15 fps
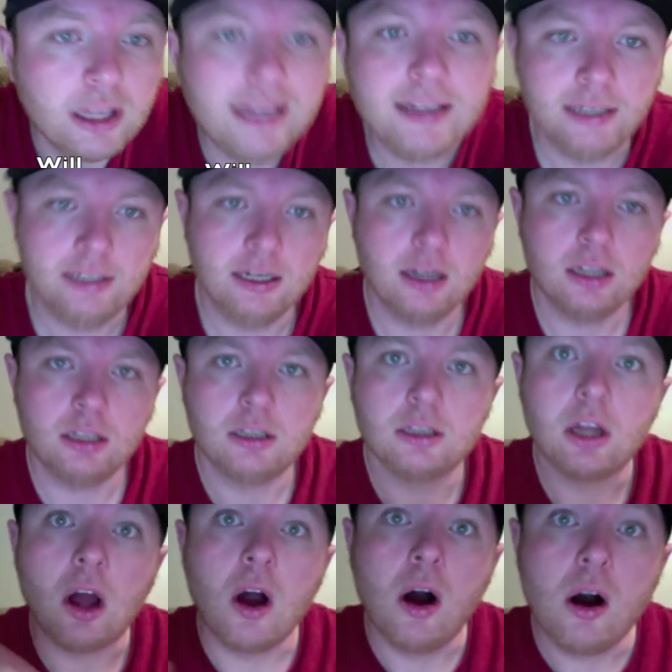in
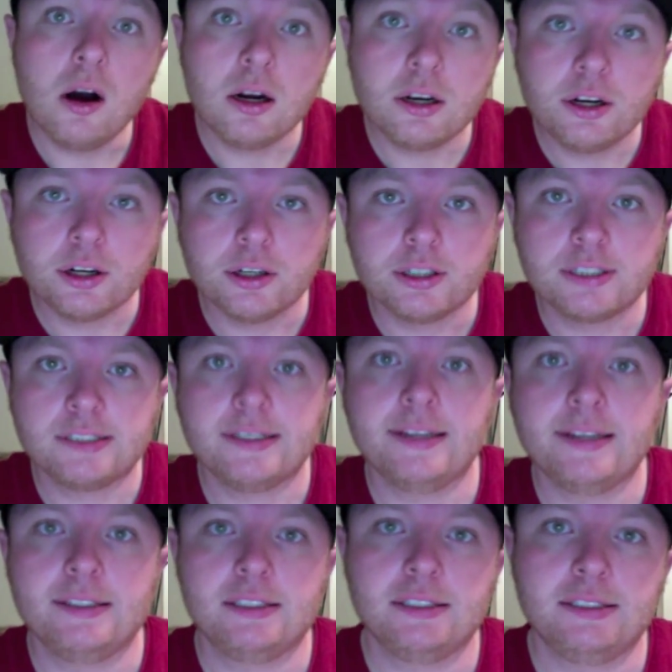longer
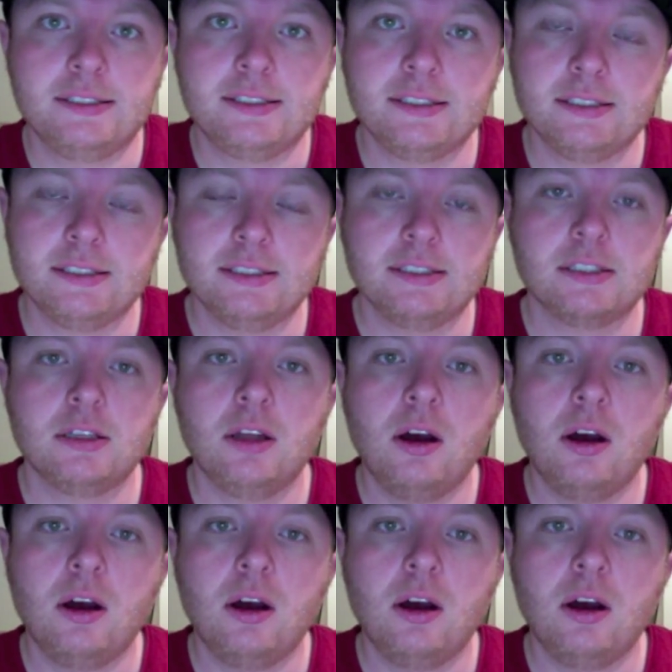sentences.